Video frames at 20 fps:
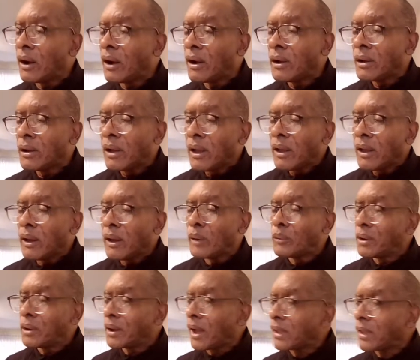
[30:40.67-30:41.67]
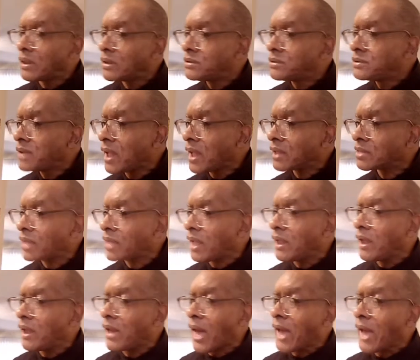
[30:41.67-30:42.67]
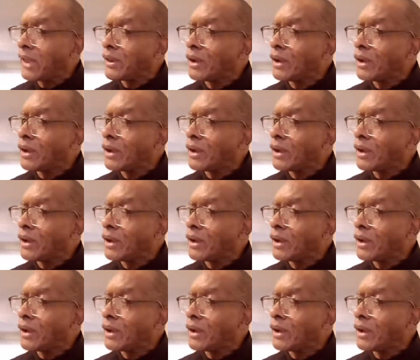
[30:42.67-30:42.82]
Huh. Yeah, we got to shake the hand.